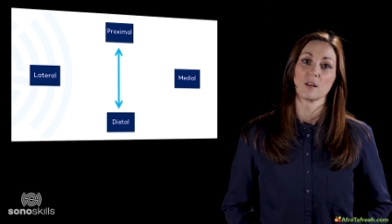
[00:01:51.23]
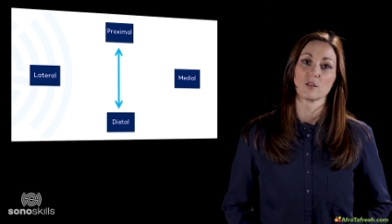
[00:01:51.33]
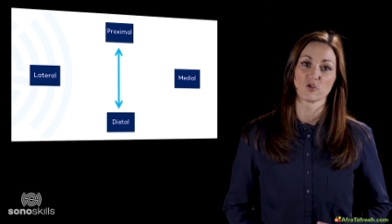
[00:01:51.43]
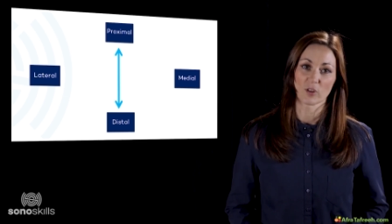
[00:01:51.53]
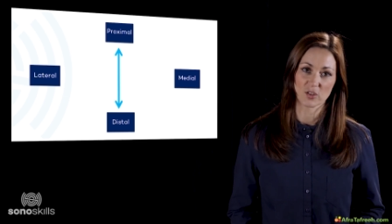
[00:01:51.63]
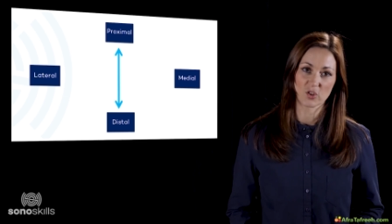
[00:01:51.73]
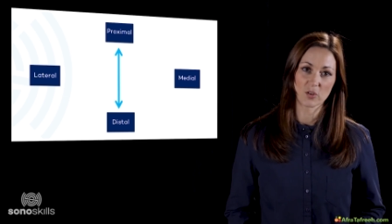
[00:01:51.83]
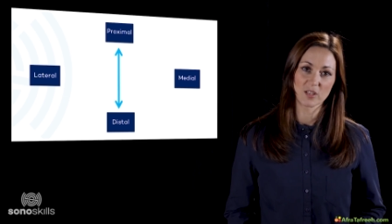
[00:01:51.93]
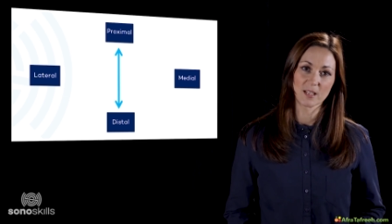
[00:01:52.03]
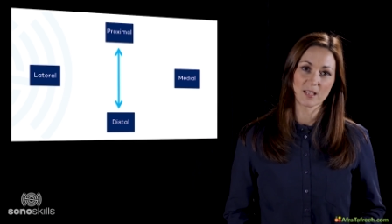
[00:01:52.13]
the
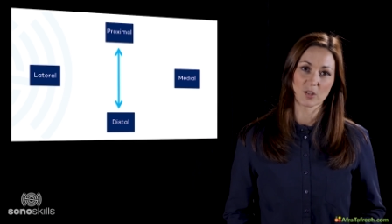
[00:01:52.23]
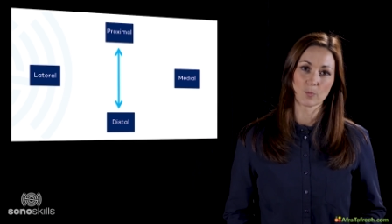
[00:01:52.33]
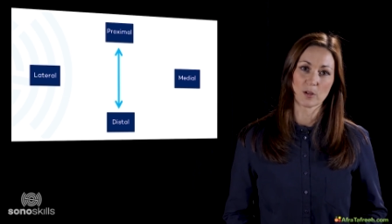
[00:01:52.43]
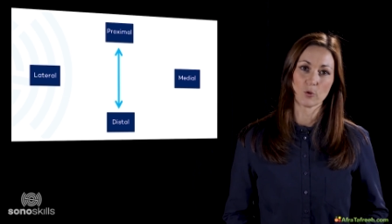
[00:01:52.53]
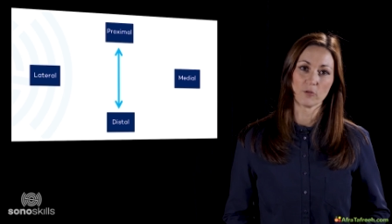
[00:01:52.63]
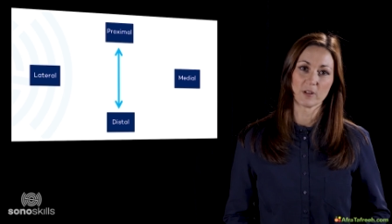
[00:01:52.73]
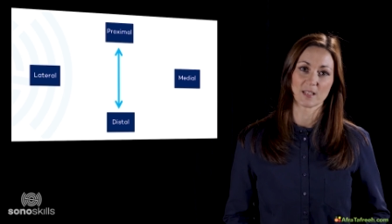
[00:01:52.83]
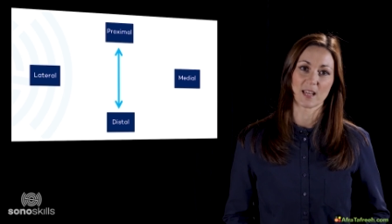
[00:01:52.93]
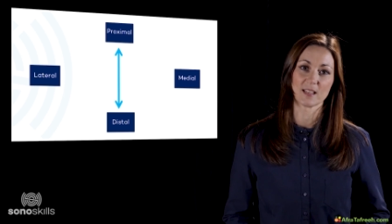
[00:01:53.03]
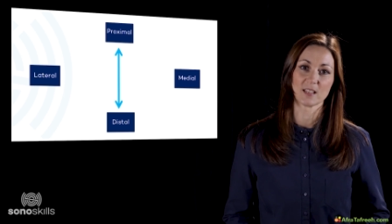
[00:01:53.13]
transducer needs to be
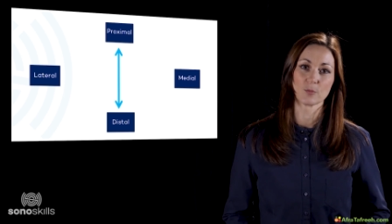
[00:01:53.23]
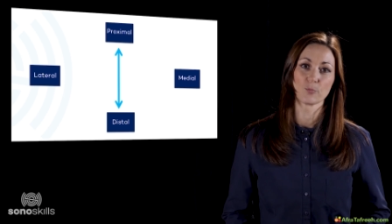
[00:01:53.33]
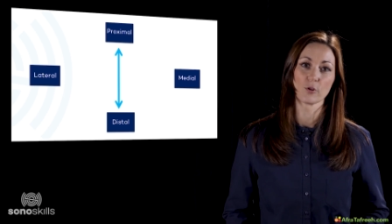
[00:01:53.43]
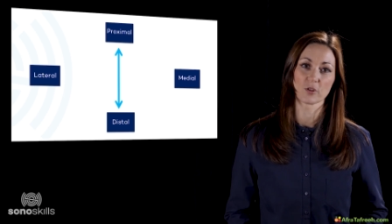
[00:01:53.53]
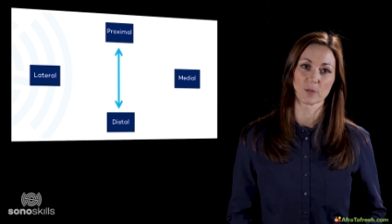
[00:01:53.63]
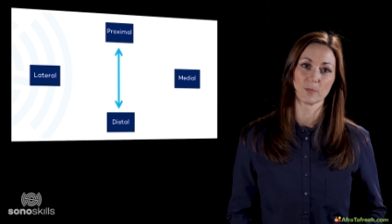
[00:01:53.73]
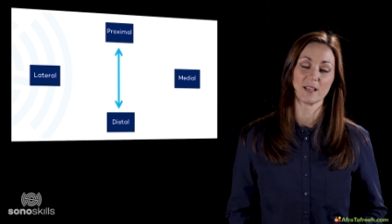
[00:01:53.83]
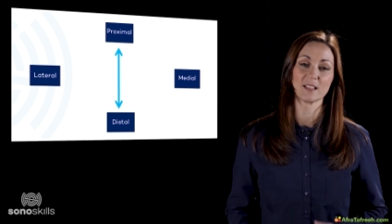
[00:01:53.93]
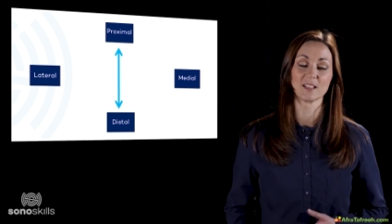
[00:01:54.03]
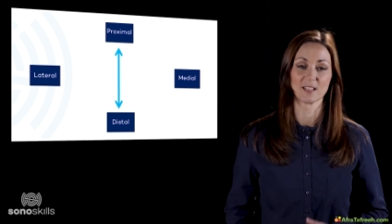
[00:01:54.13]
orientated
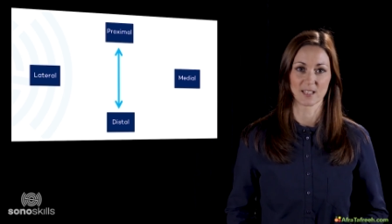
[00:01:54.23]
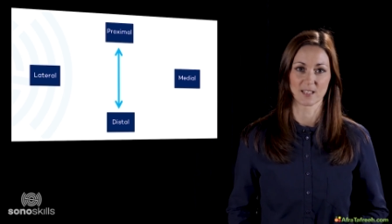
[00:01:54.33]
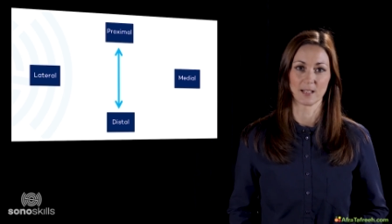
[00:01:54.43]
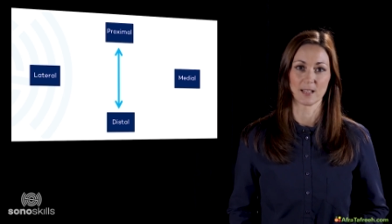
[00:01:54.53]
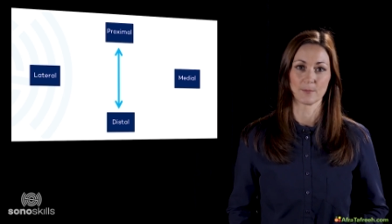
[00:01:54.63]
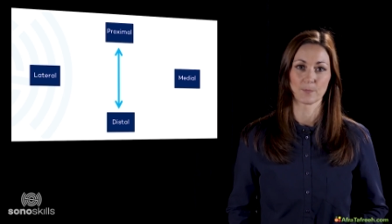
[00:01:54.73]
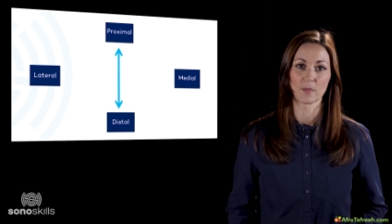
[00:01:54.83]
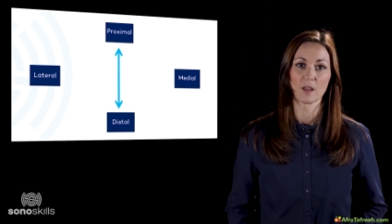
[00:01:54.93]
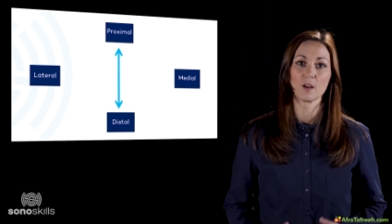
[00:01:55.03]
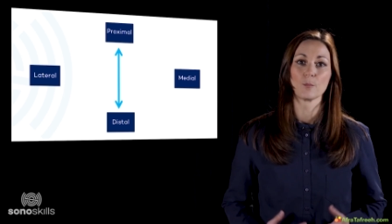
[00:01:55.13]
proximally to distally
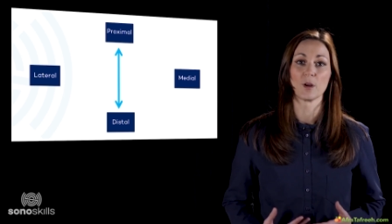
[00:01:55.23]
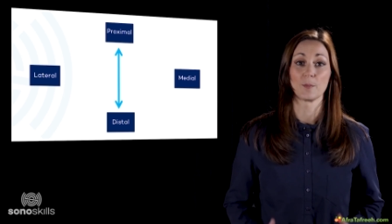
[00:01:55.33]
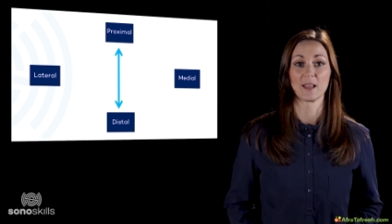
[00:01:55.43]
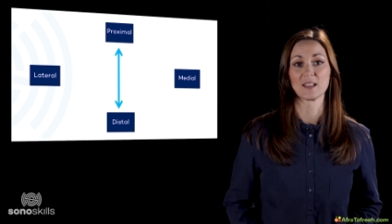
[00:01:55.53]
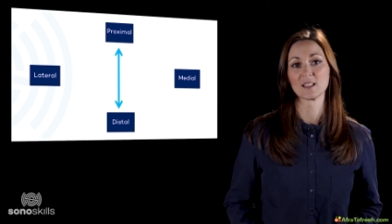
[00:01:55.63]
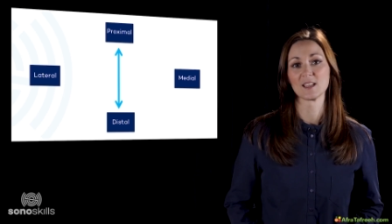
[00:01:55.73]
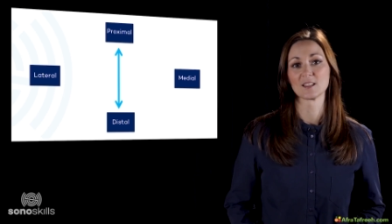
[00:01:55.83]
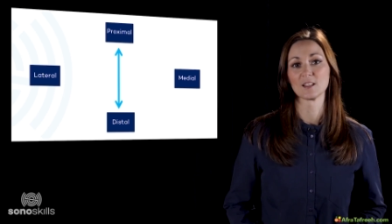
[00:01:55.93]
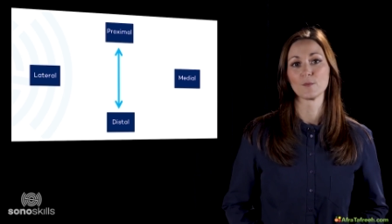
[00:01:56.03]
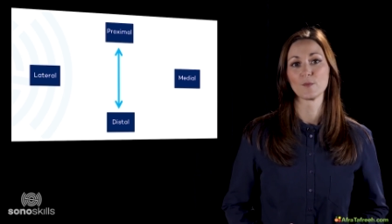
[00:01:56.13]
by placing
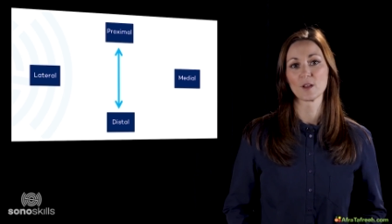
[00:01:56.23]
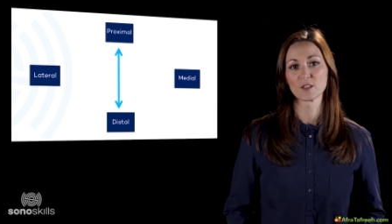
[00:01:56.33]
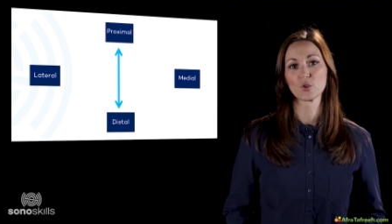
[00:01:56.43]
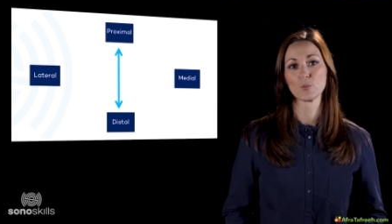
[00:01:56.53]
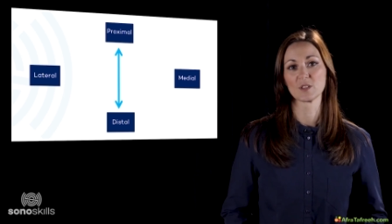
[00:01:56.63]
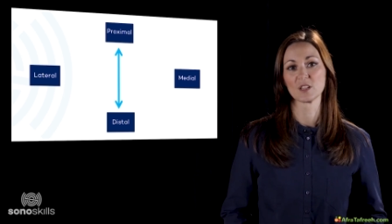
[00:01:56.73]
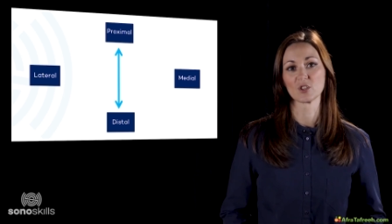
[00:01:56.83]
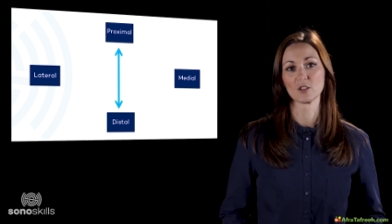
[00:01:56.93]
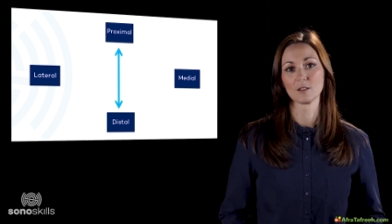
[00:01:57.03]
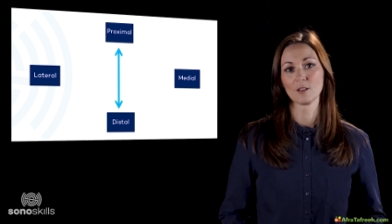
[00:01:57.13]
it in a vertical
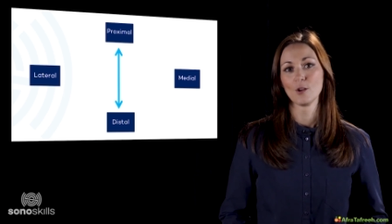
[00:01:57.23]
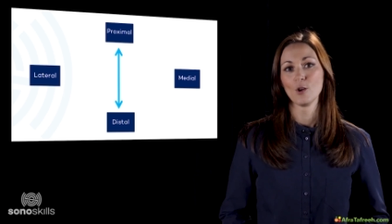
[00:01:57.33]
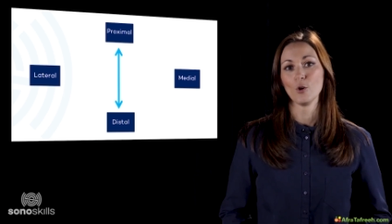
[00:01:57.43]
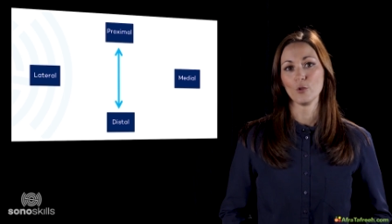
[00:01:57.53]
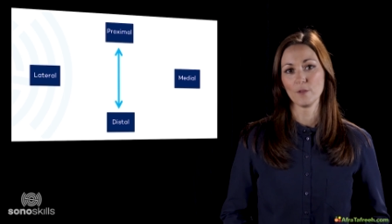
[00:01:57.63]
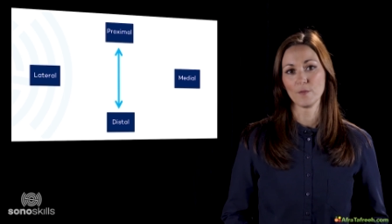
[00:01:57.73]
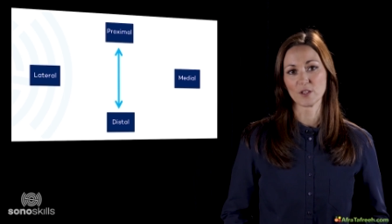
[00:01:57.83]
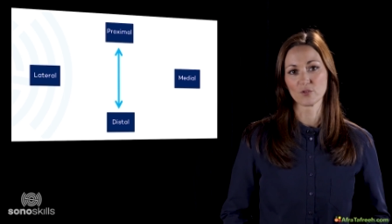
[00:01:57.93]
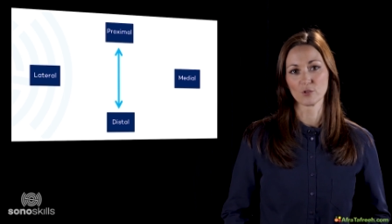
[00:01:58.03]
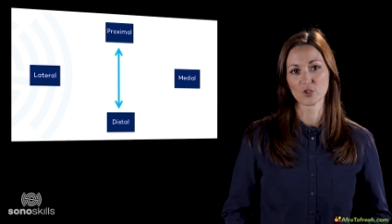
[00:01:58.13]
position on the
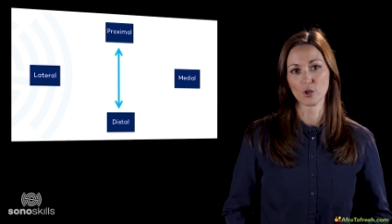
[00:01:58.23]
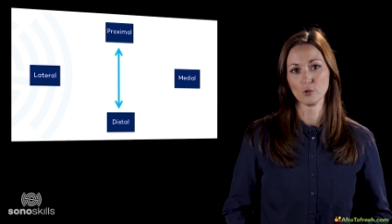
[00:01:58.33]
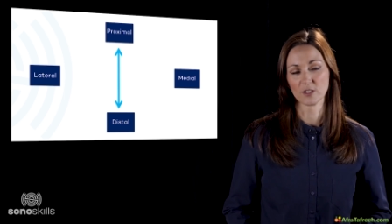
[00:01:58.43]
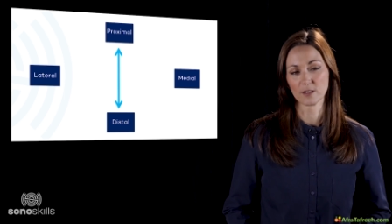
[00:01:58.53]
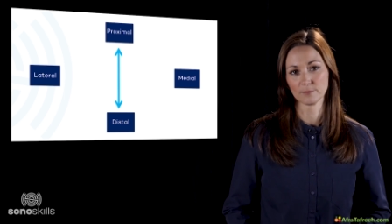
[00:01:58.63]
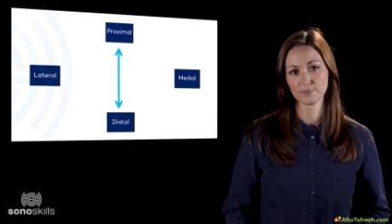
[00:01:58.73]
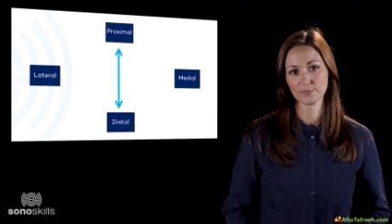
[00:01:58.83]
ventral shoulder.